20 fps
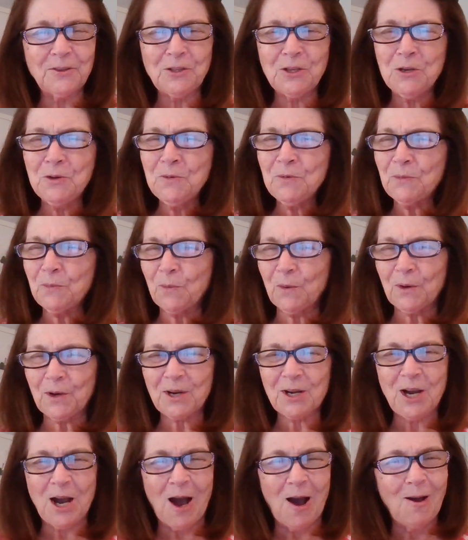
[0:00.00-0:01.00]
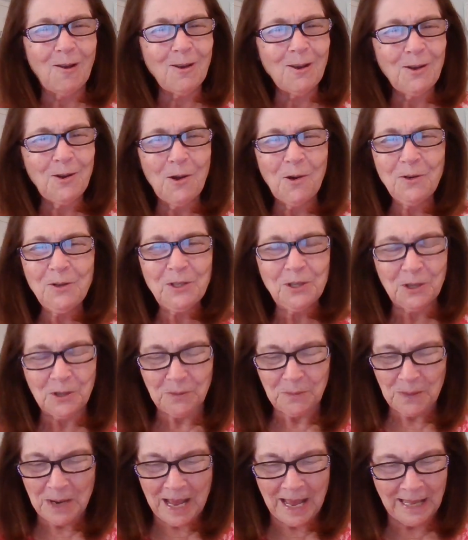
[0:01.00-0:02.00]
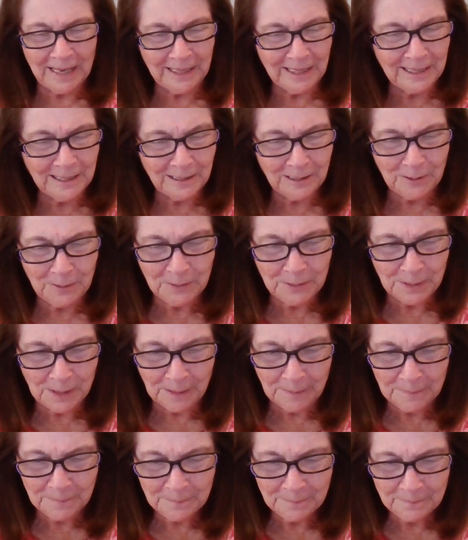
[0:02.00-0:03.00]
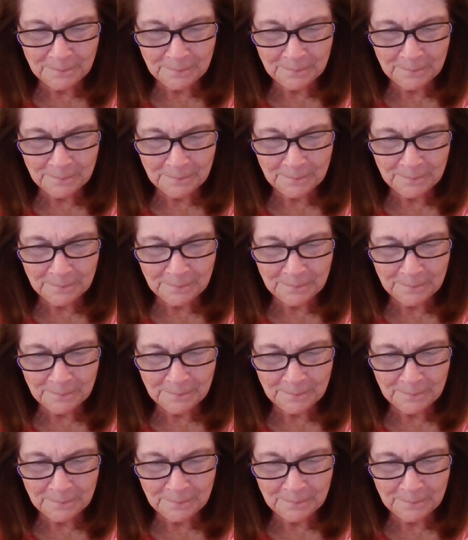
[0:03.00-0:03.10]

Youth, we're calling on you. Hallelujah.